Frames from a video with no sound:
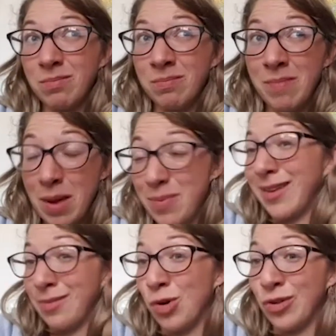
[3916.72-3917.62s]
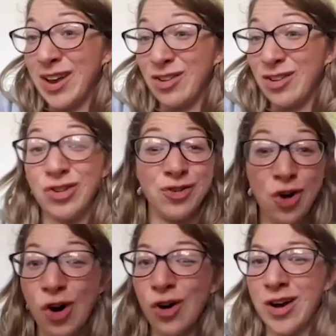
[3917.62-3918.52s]
maybe it's more that it's just
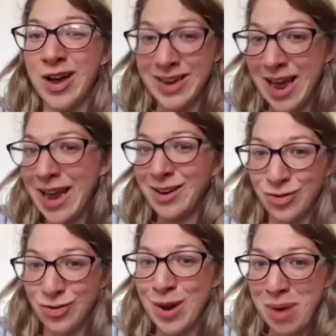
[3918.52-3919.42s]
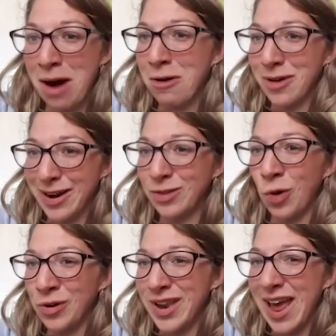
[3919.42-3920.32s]
not a day to train power and it's
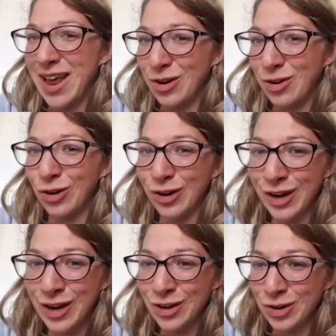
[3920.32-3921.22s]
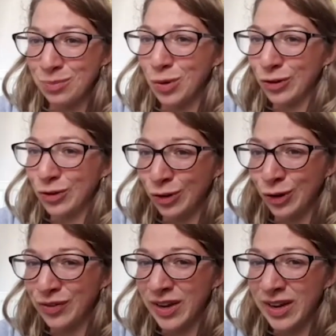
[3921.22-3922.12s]
one day, and you look to more sort of